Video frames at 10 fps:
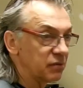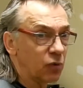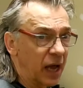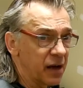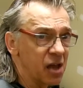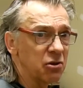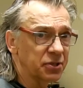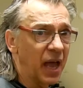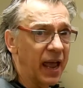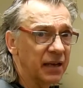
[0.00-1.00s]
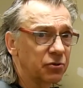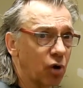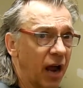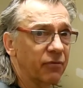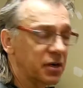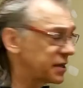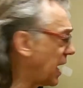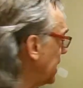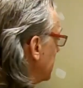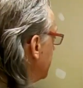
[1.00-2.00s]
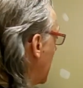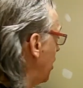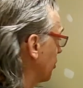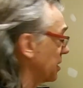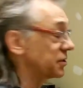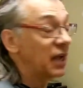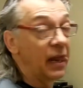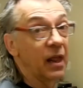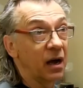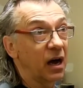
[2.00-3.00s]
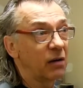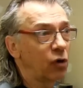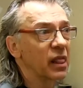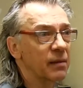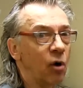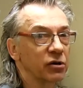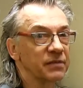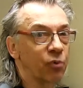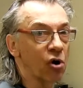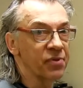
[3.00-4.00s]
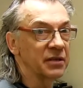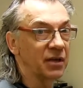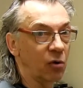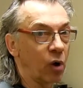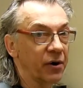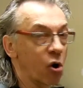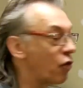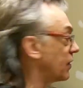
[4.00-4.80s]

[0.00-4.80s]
can, I used a hand driver to tighten them down because one of the most important things, you don't want to